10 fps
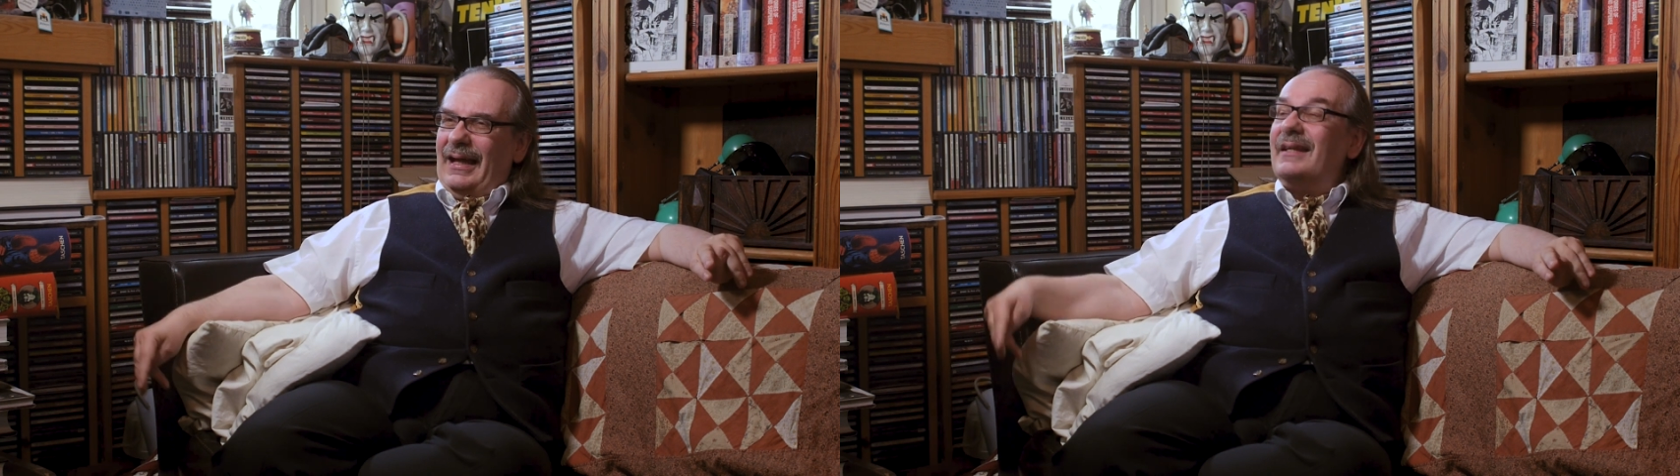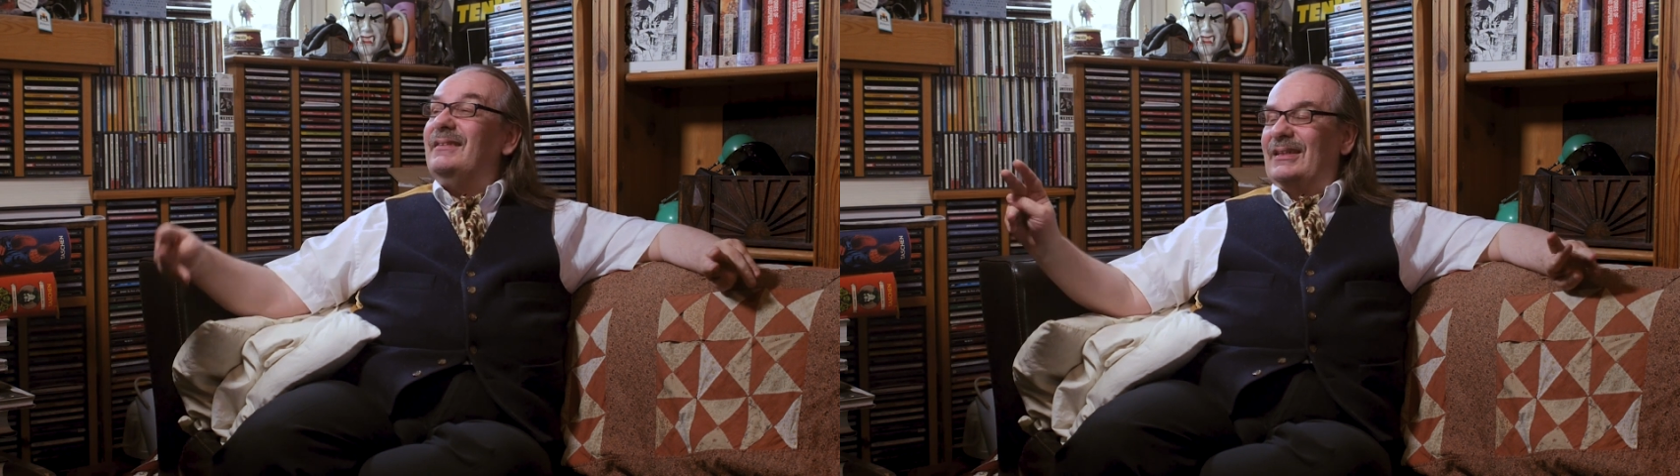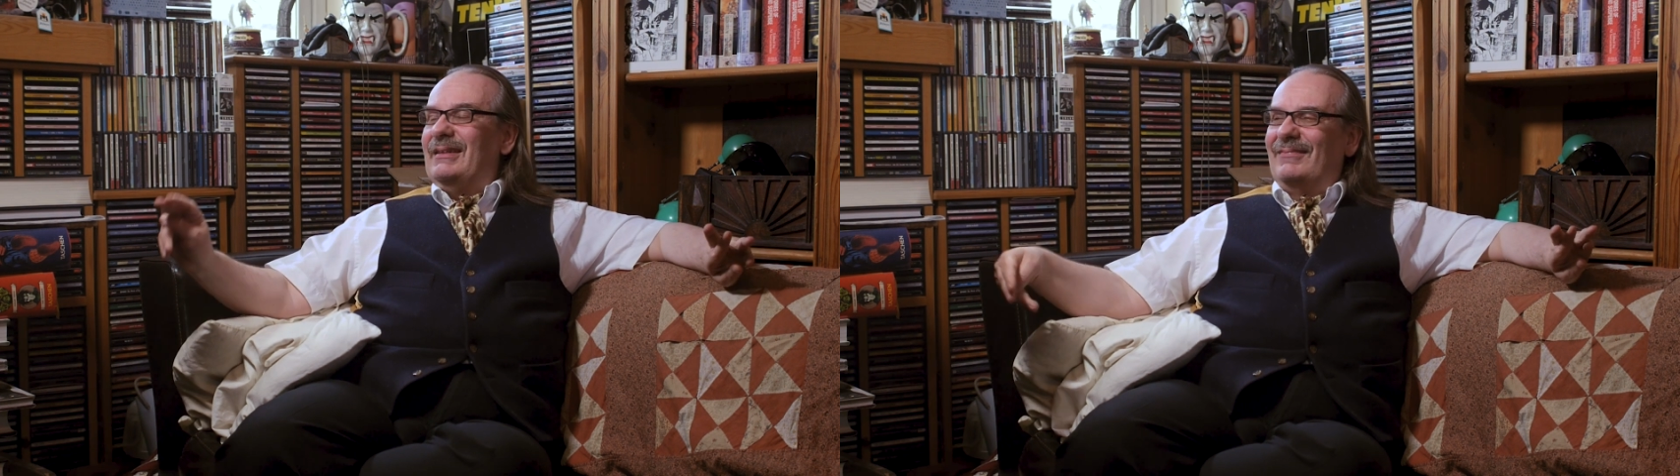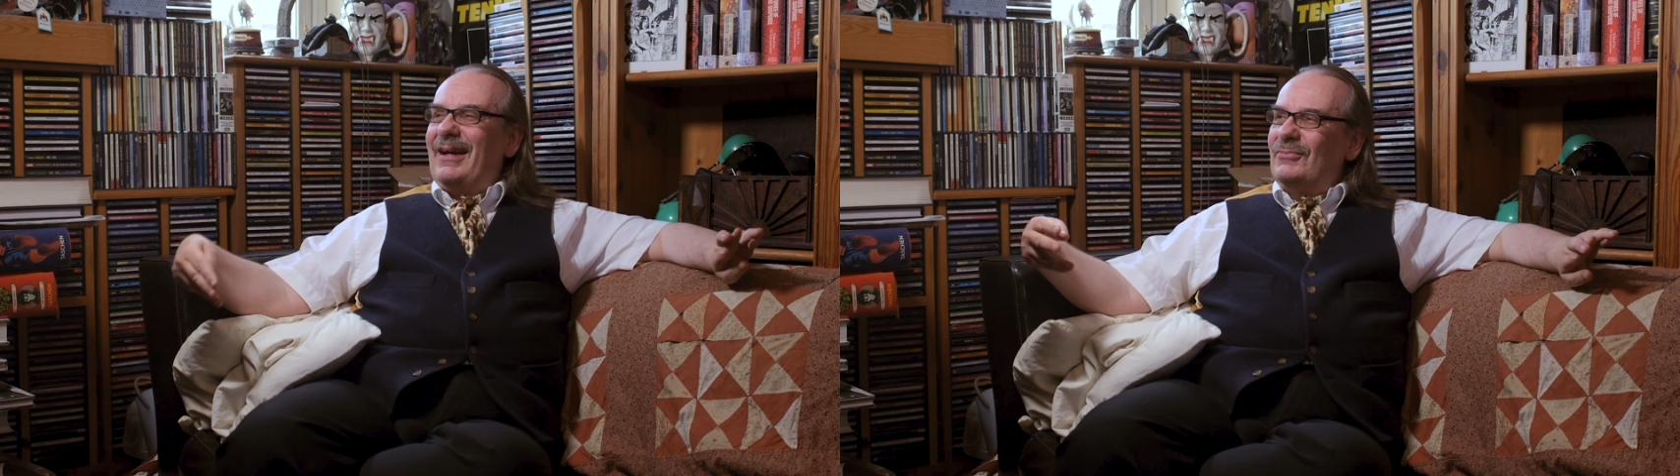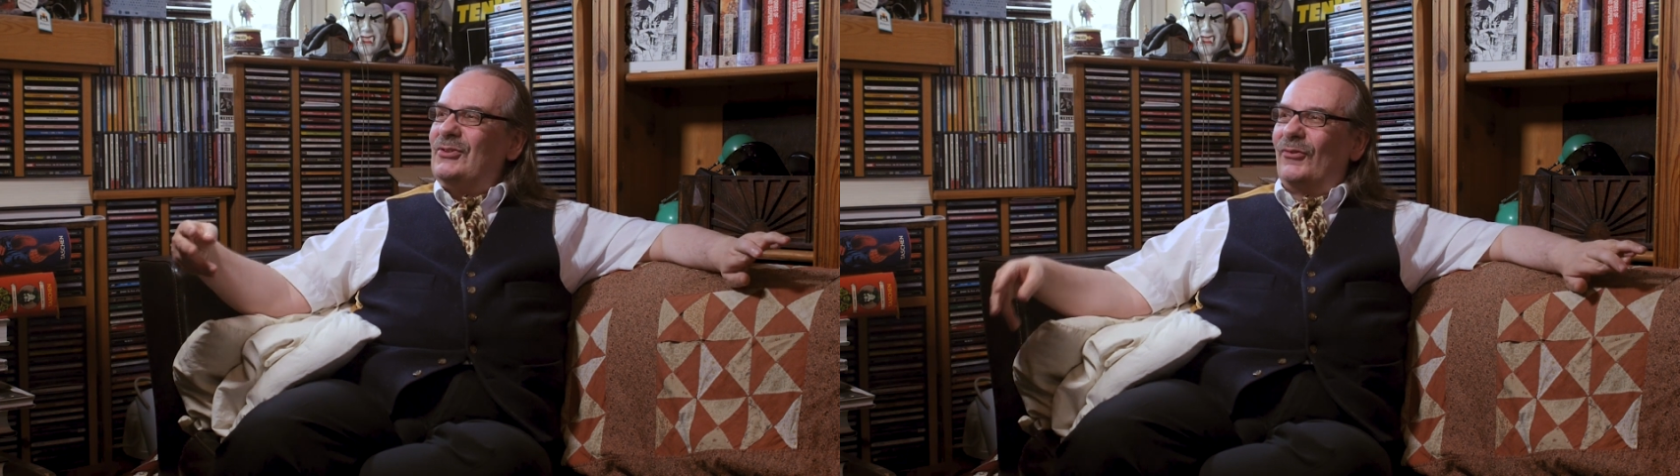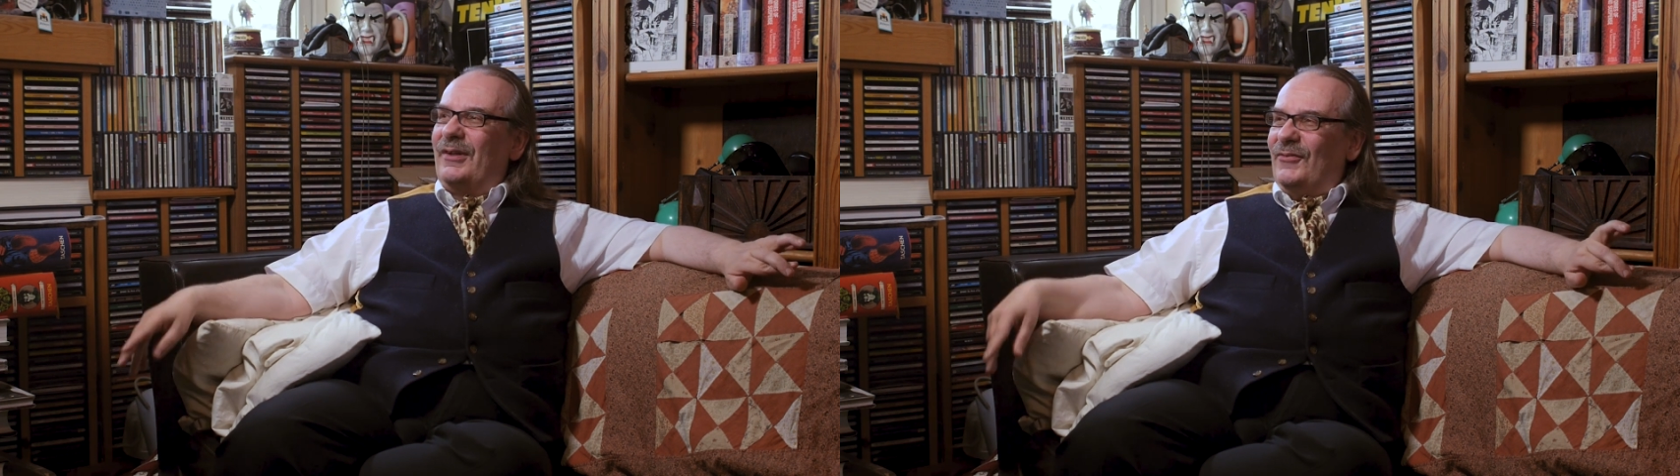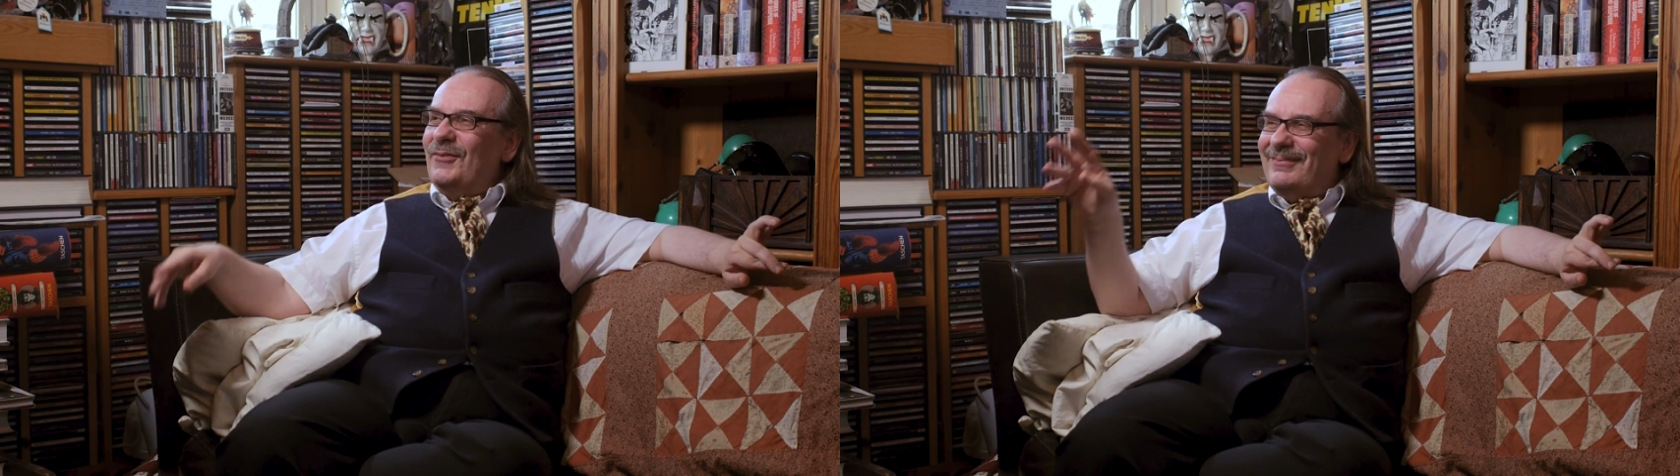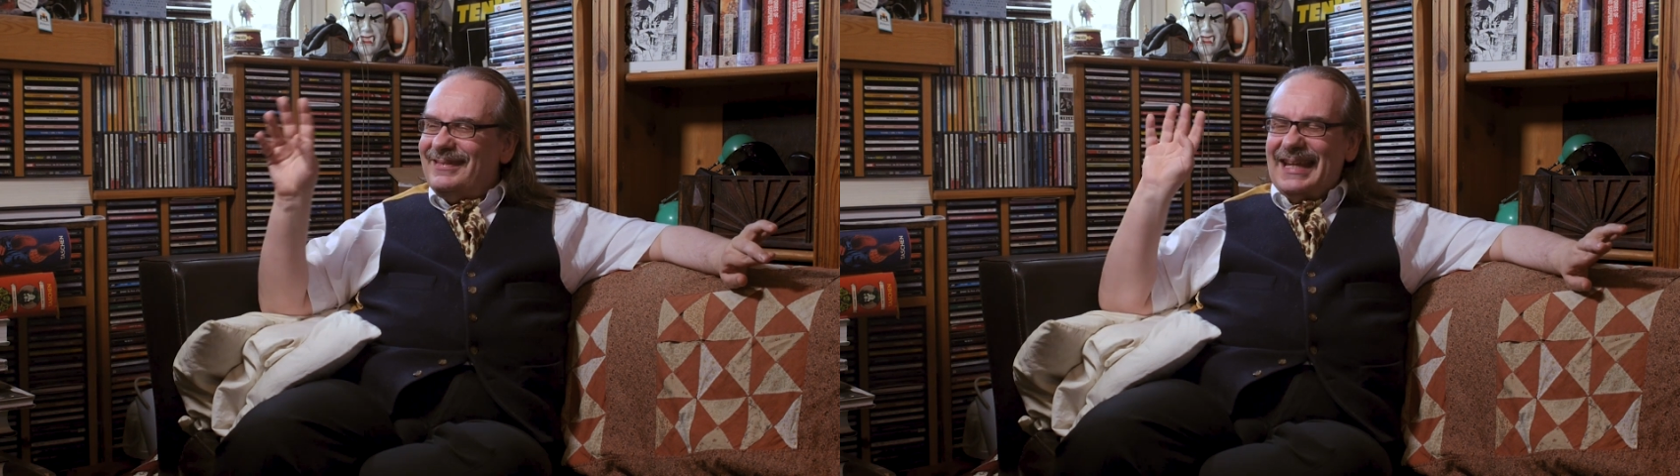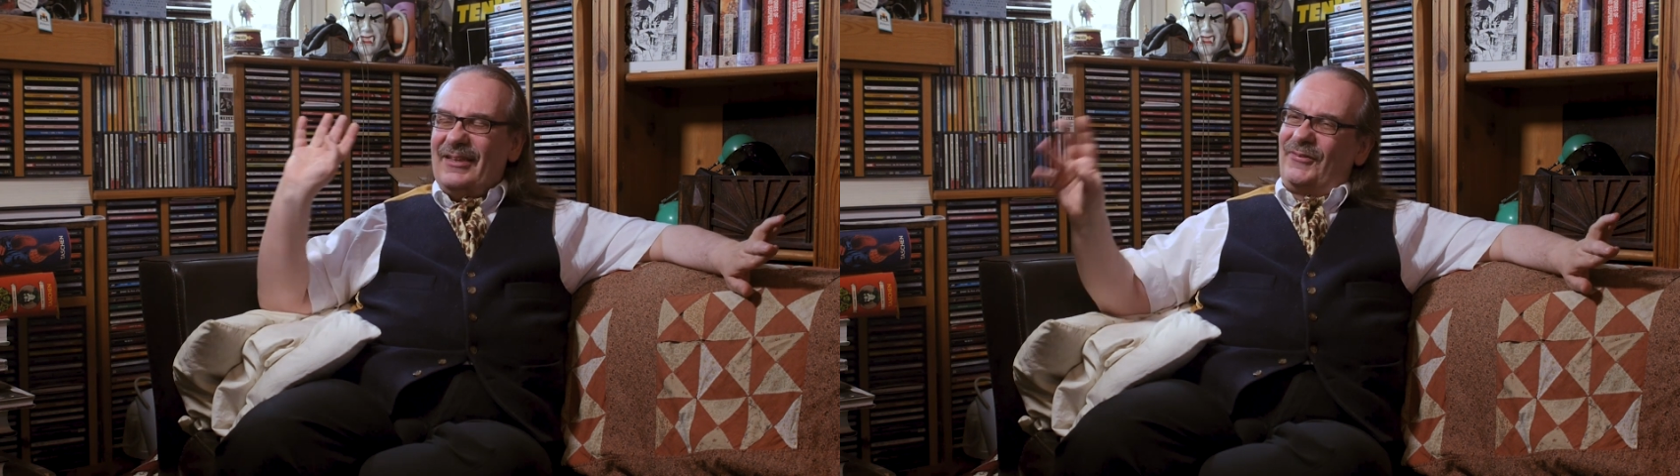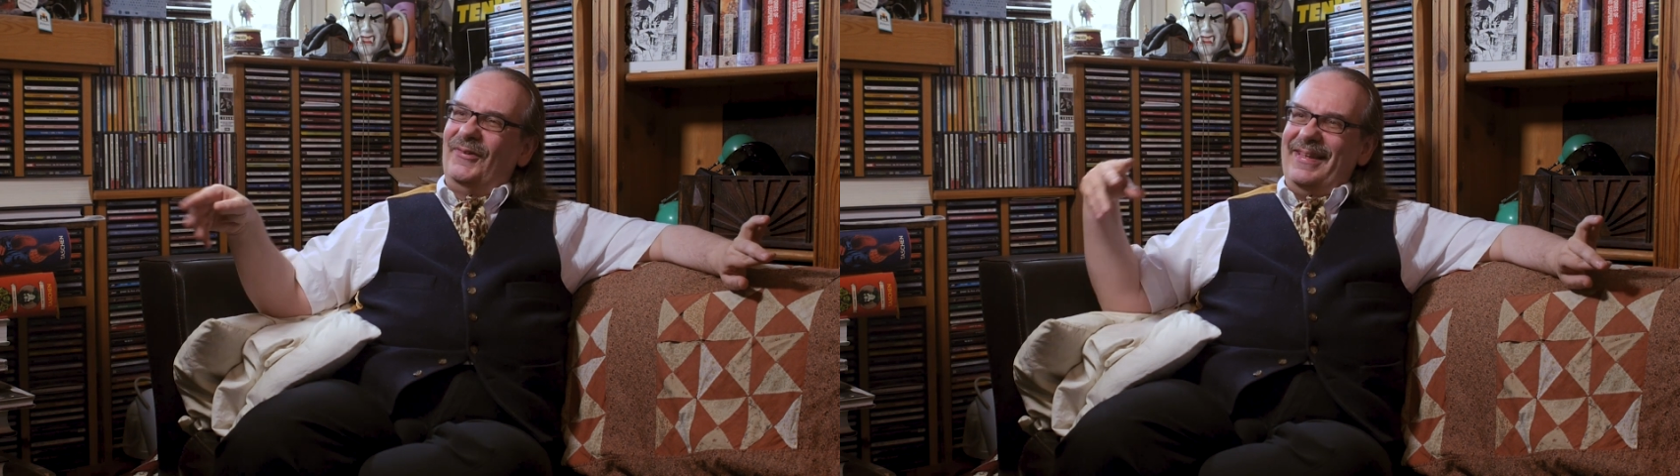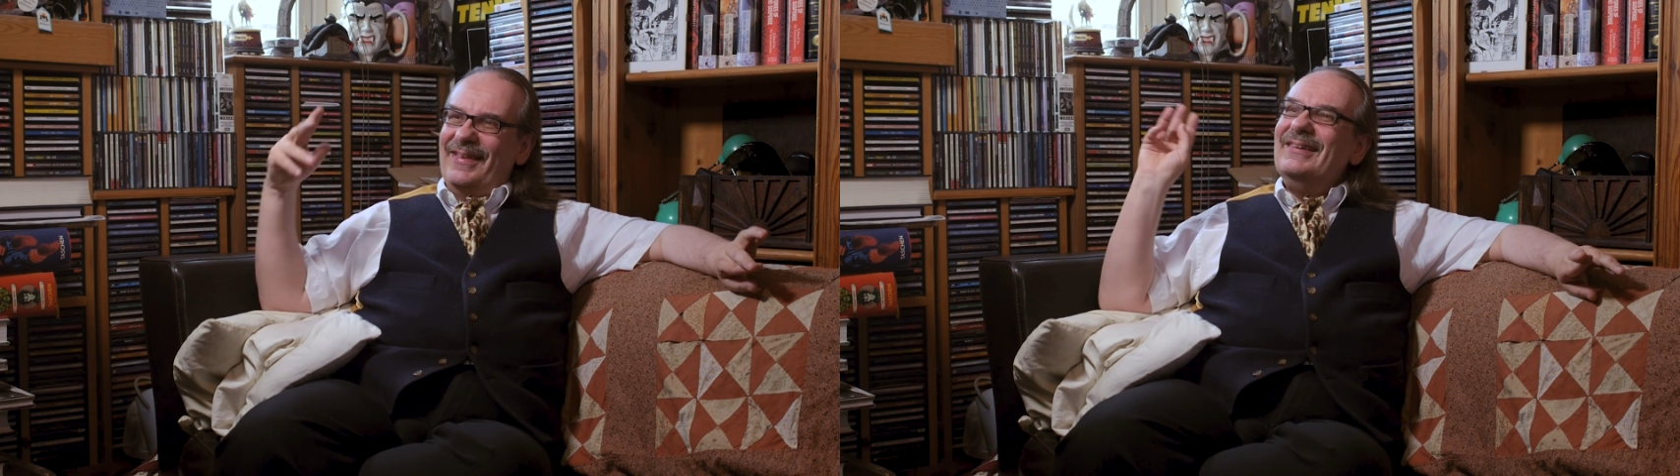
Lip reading: Actually, I'm sure if you dig through it,